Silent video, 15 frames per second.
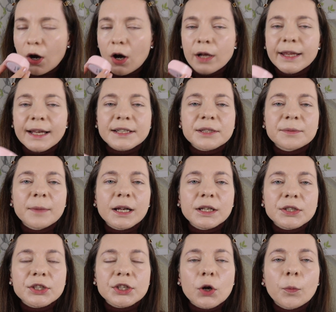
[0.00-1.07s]
Oh, that
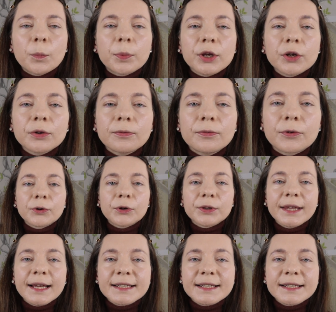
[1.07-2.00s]
smells so beautiful.